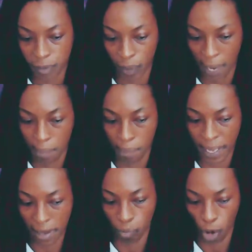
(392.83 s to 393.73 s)
when I'm
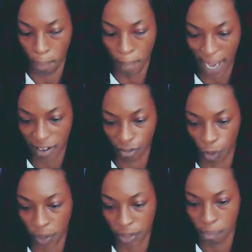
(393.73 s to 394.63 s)
being more mindful
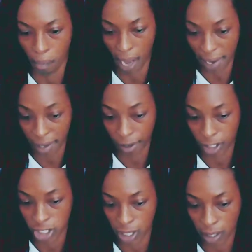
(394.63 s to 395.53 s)
with my
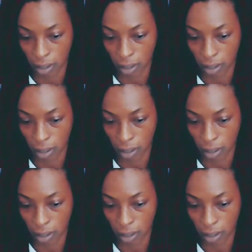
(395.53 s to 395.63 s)
energy,